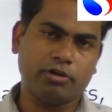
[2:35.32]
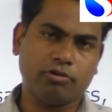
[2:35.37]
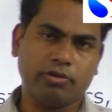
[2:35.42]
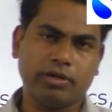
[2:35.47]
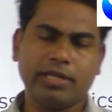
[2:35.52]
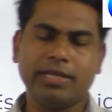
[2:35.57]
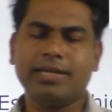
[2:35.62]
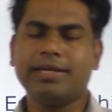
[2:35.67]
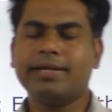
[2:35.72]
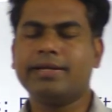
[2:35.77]

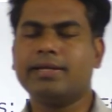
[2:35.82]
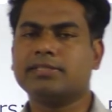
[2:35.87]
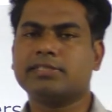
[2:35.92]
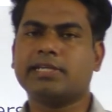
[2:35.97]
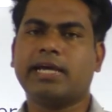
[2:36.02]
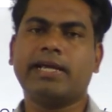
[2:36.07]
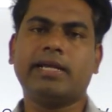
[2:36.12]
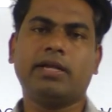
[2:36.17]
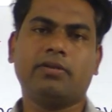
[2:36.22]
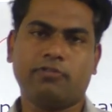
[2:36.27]
deal it
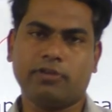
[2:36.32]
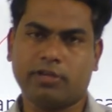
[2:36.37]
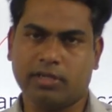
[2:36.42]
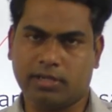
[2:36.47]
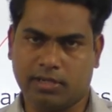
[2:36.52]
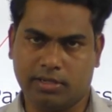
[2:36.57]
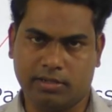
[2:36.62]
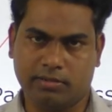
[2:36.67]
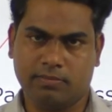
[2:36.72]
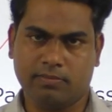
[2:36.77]

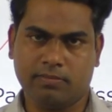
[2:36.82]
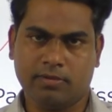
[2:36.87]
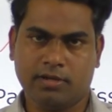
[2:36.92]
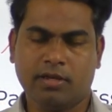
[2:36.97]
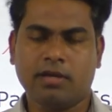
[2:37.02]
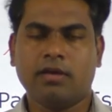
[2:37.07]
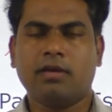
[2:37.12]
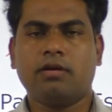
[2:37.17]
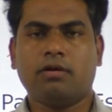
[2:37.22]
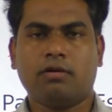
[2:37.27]
scientifically.
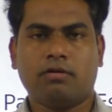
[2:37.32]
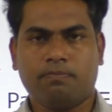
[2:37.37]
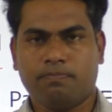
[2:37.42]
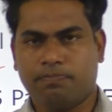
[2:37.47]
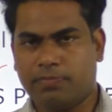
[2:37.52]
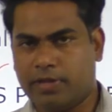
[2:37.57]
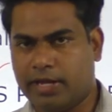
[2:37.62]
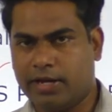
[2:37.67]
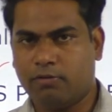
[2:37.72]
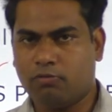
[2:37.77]

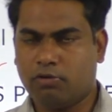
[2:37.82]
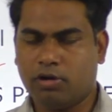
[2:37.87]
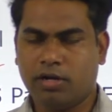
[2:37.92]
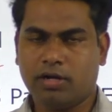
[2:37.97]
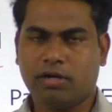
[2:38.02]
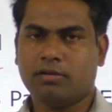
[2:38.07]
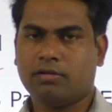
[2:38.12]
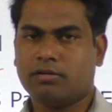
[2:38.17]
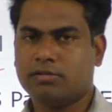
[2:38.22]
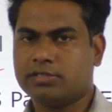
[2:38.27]
And
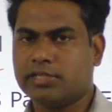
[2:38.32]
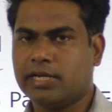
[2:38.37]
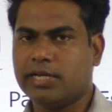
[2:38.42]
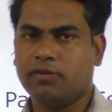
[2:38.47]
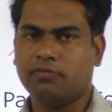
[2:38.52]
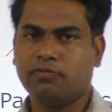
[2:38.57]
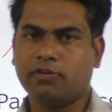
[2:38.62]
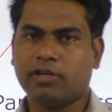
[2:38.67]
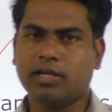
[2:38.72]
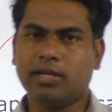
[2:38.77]
what
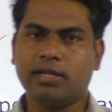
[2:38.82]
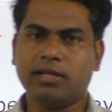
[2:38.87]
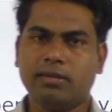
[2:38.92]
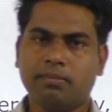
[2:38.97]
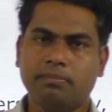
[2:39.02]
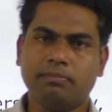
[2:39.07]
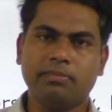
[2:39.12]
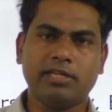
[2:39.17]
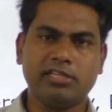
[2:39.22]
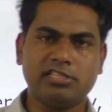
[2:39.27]
scientifically
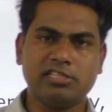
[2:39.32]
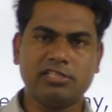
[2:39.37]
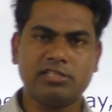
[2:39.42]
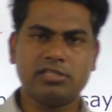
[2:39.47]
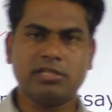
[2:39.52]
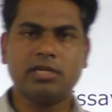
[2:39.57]
means?